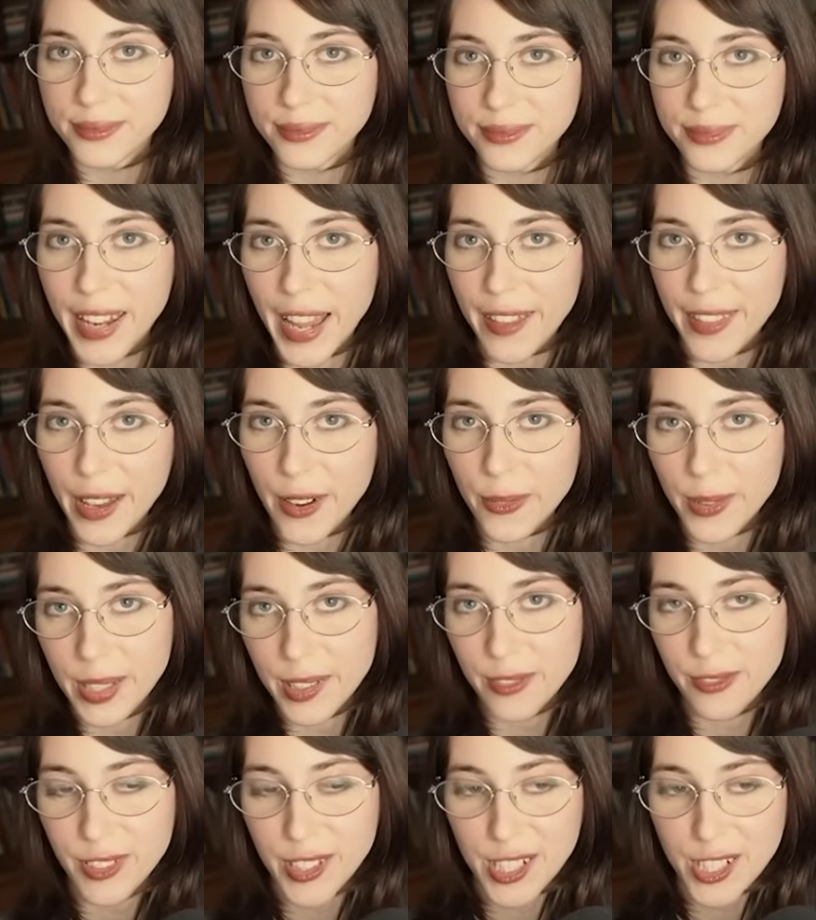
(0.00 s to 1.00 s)
Now that
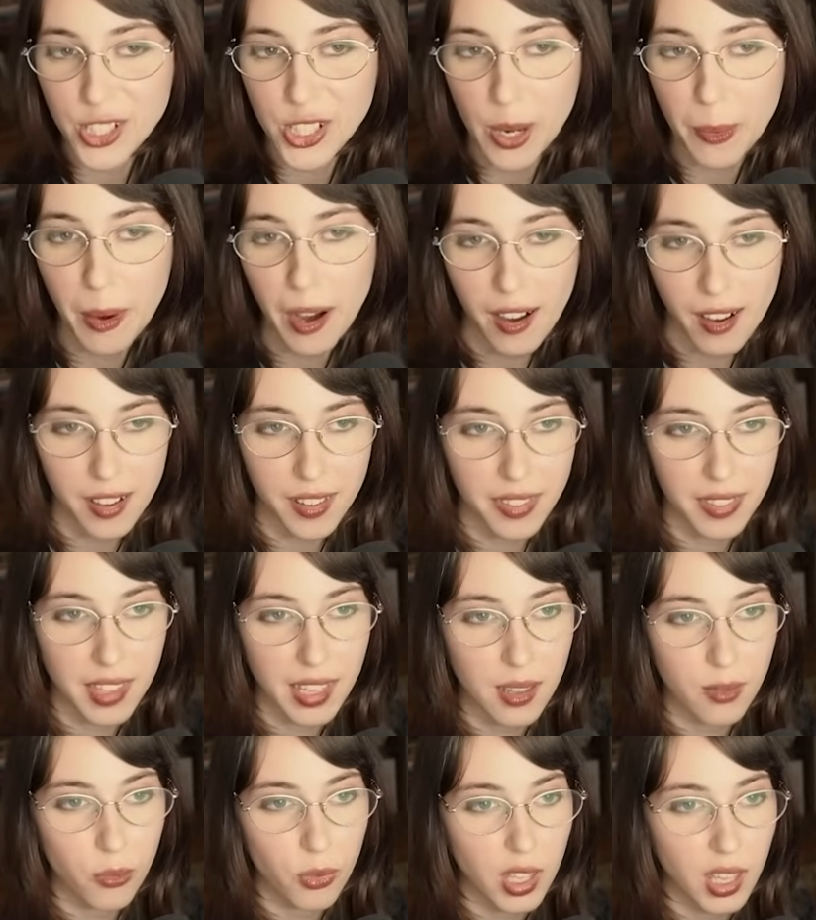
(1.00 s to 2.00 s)
we've finished up our
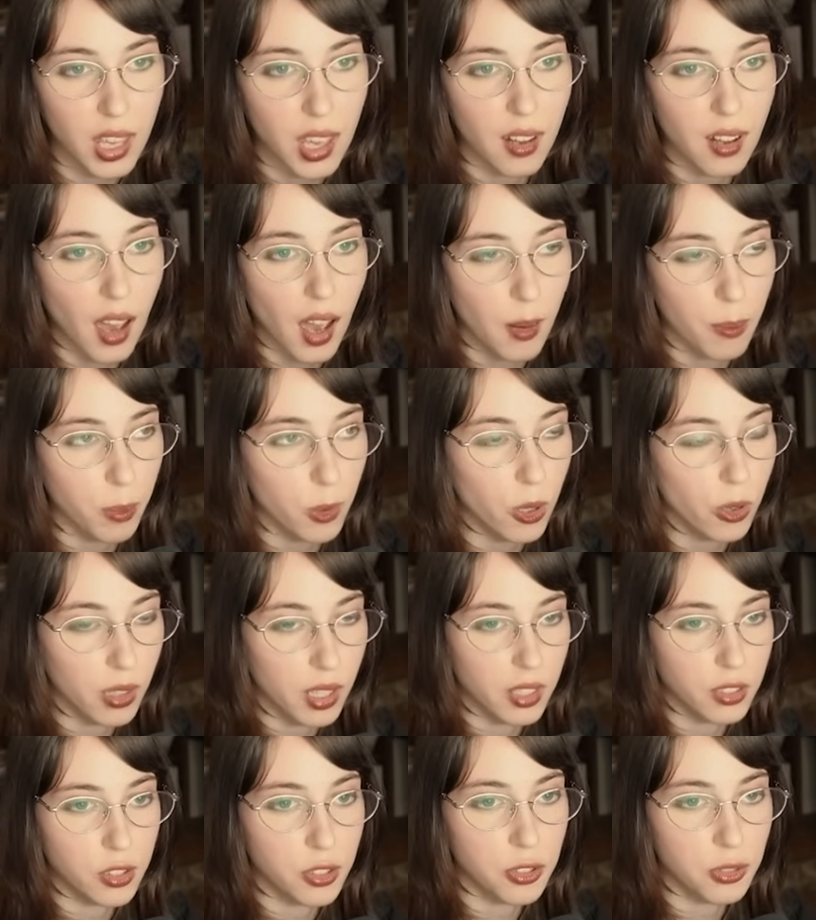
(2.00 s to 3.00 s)
theme, we can upload
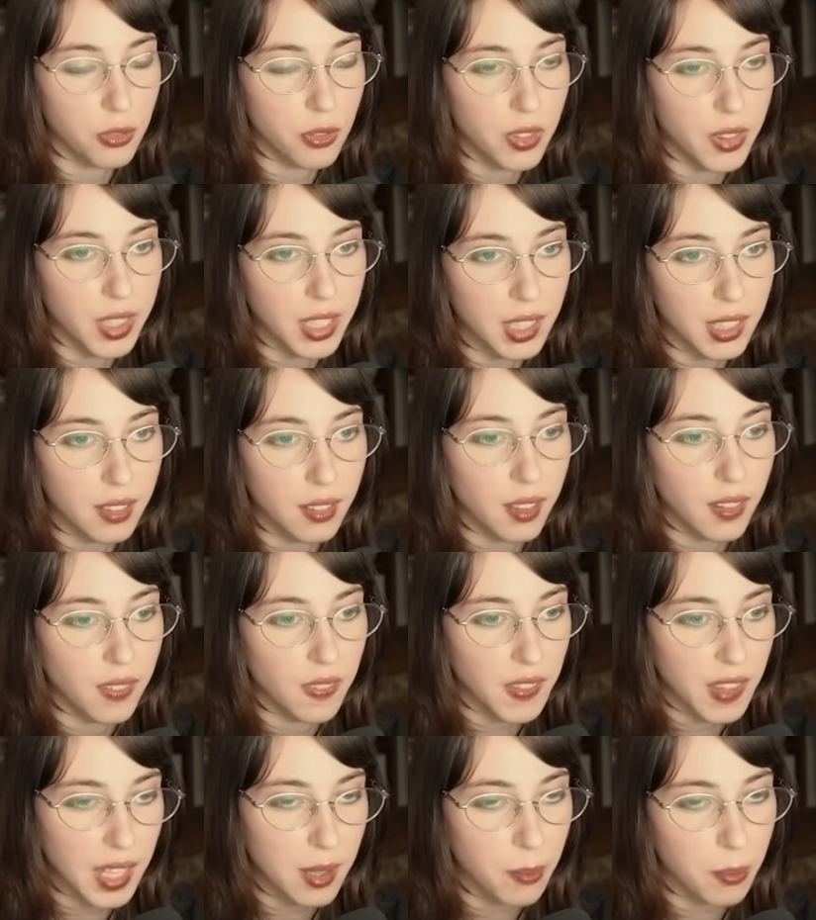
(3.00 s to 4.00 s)
it to the
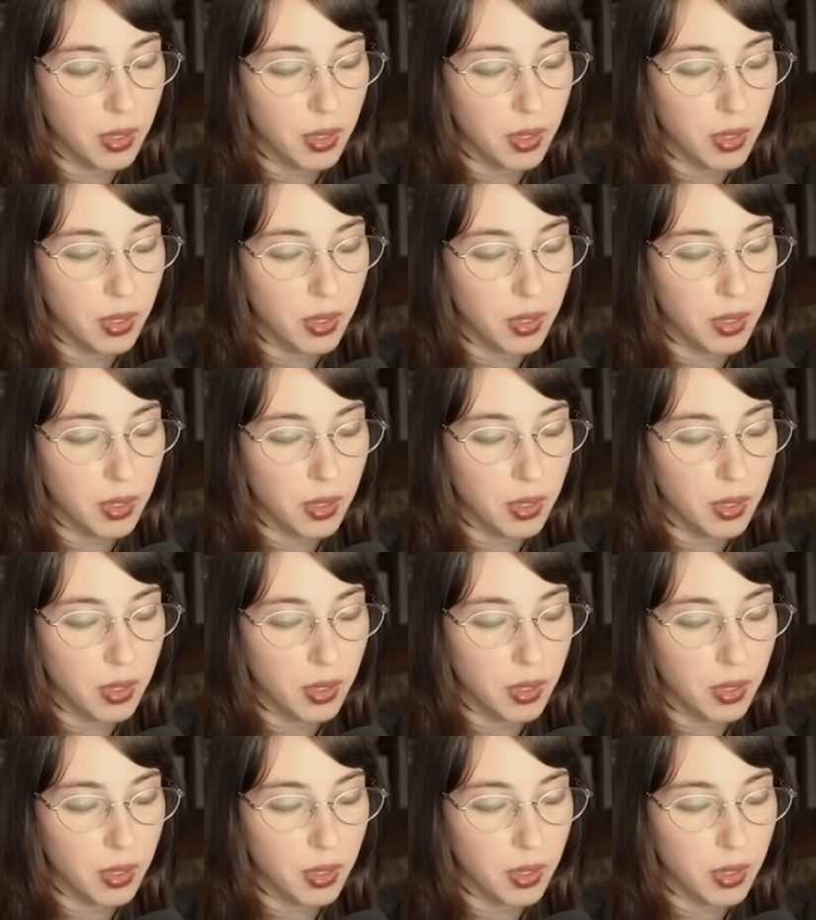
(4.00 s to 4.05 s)
theme